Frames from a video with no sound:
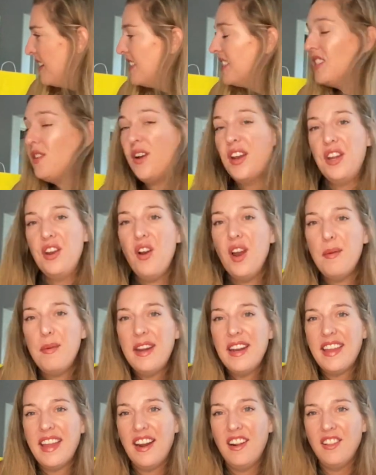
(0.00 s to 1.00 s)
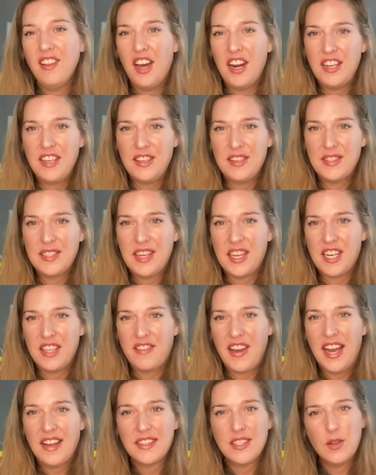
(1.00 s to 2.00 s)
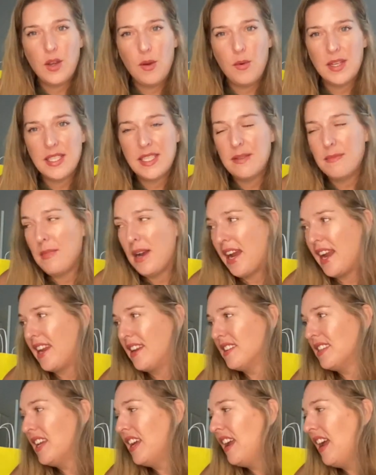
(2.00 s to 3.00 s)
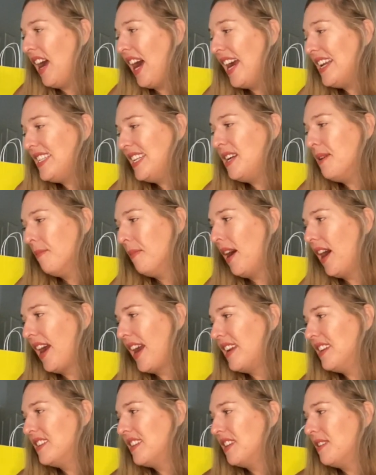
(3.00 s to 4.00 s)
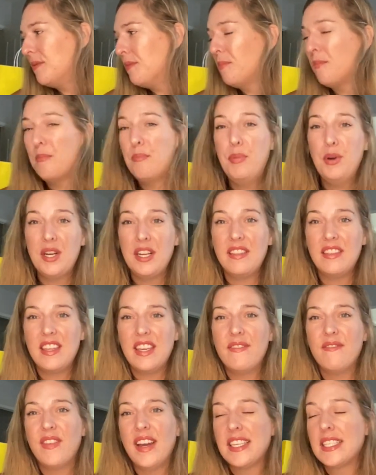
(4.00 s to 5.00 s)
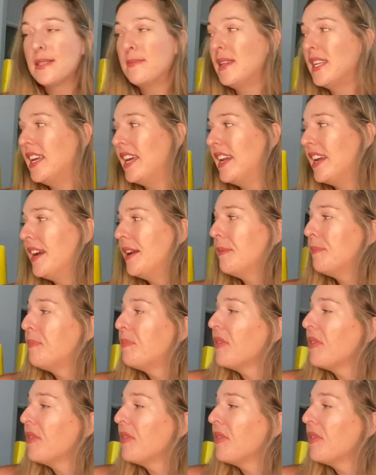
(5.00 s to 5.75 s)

So I know I'm gonna get a lot of use out of that. So I wasn't mind, I didn't mind putting the investment in it.